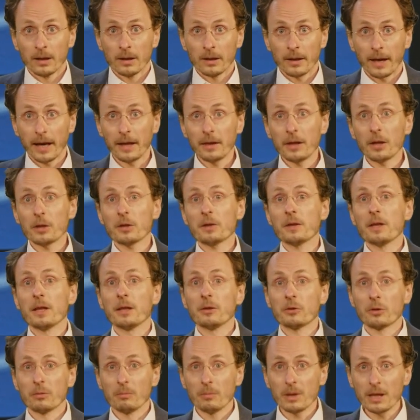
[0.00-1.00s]
And there's the
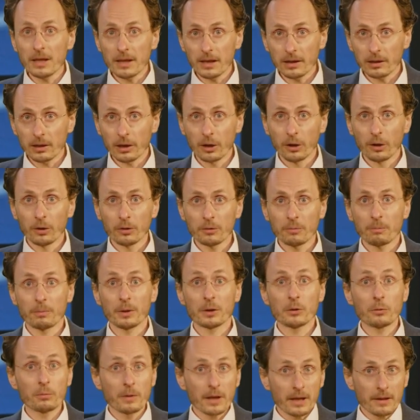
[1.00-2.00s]
intermediate load
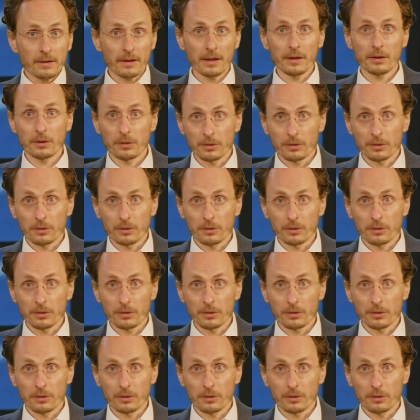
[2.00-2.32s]
between these